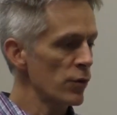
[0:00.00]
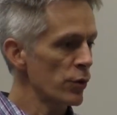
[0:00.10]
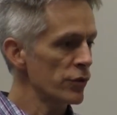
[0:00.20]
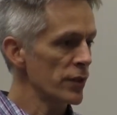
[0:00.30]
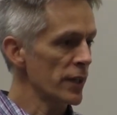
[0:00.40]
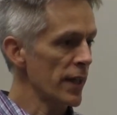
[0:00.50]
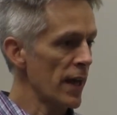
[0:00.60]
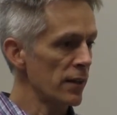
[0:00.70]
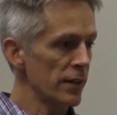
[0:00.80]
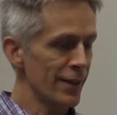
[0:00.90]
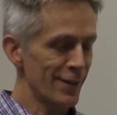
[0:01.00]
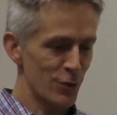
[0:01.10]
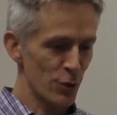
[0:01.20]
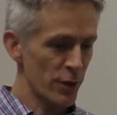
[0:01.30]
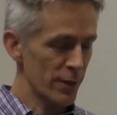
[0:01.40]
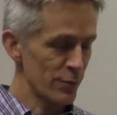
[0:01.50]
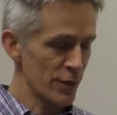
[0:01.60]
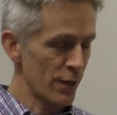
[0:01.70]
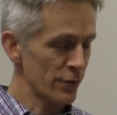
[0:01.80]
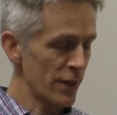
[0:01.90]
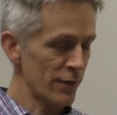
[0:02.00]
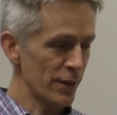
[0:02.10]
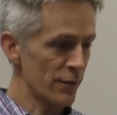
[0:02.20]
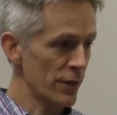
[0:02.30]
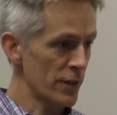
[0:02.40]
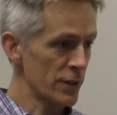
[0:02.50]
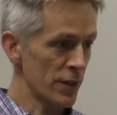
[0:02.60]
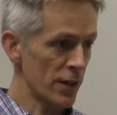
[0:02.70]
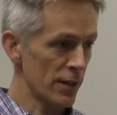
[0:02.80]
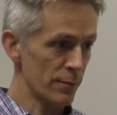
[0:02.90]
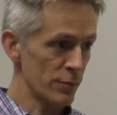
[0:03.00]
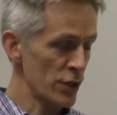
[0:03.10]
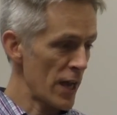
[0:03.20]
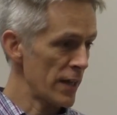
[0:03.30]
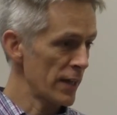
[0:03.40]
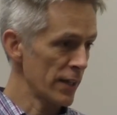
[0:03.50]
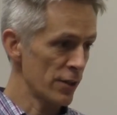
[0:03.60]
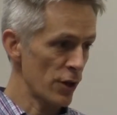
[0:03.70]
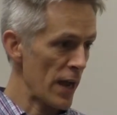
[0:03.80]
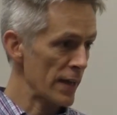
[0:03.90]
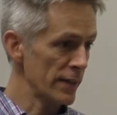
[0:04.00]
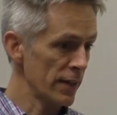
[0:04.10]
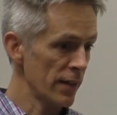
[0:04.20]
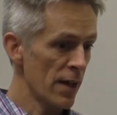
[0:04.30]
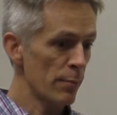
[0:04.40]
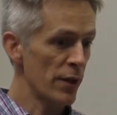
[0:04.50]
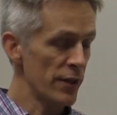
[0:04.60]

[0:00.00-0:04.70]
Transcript: everyone's in the galley enjoying themselves, having a fun time, chatting, interacting.